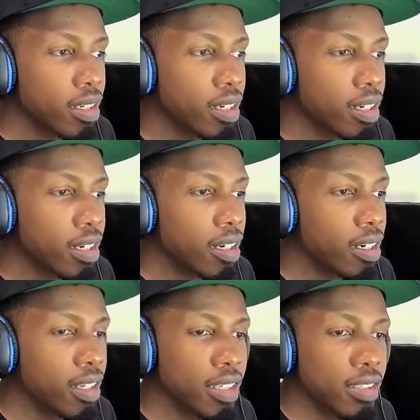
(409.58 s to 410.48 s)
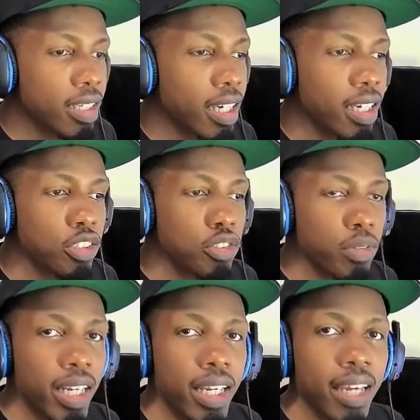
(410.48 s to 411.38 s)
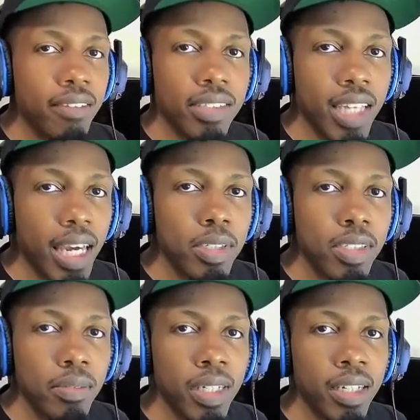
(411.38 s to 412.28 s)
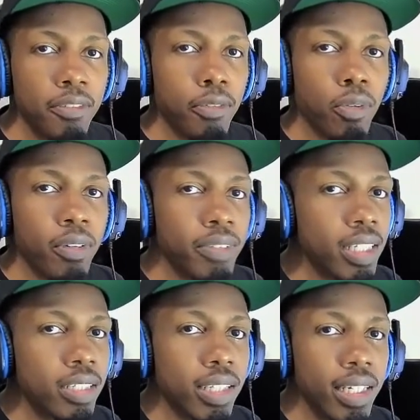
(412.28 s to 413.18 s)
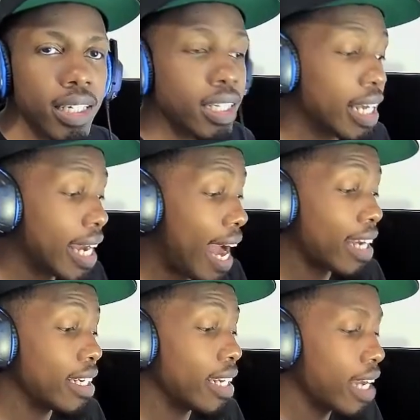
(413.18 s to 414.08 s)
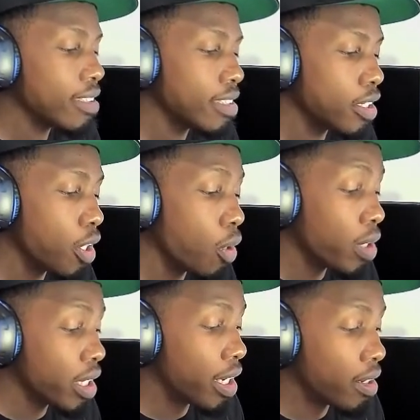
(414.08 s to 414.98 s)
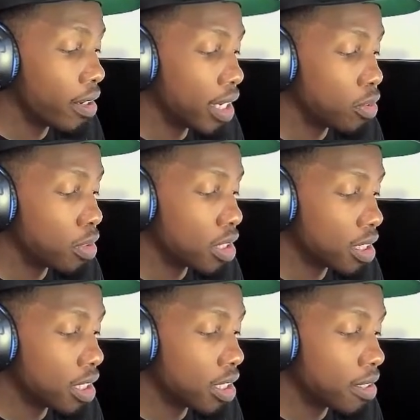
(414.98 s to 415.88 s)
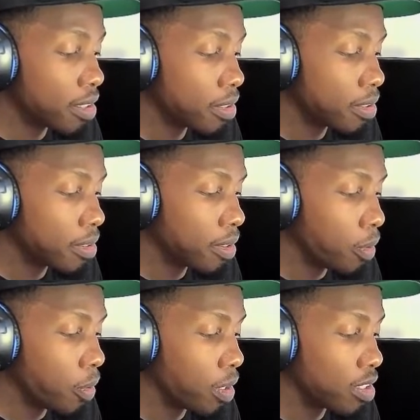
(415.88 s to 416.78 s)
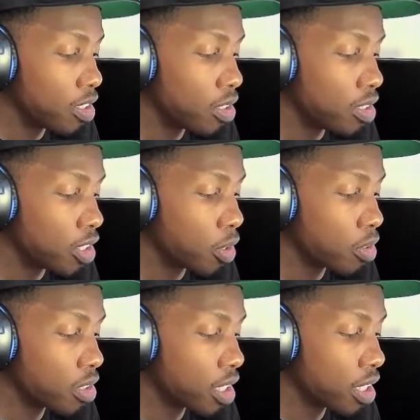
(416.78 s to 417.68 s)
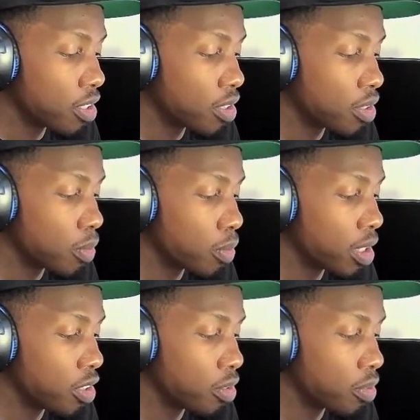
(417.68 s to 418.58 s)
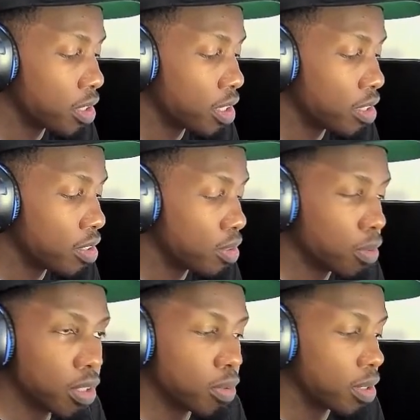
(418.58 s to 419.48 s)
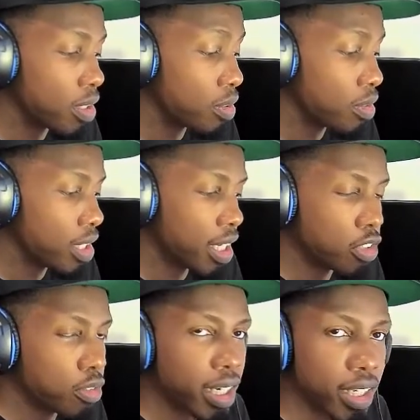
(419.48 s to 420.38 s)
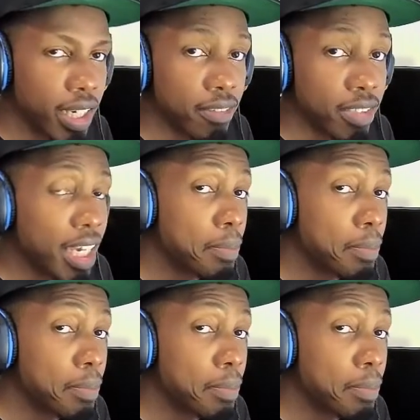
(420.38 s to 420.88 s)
let's say Dre Davis gave me some love for a flicks I did. Like, I can actually go in here, as you can see, on 06/23/2023 that Dre Davis gave me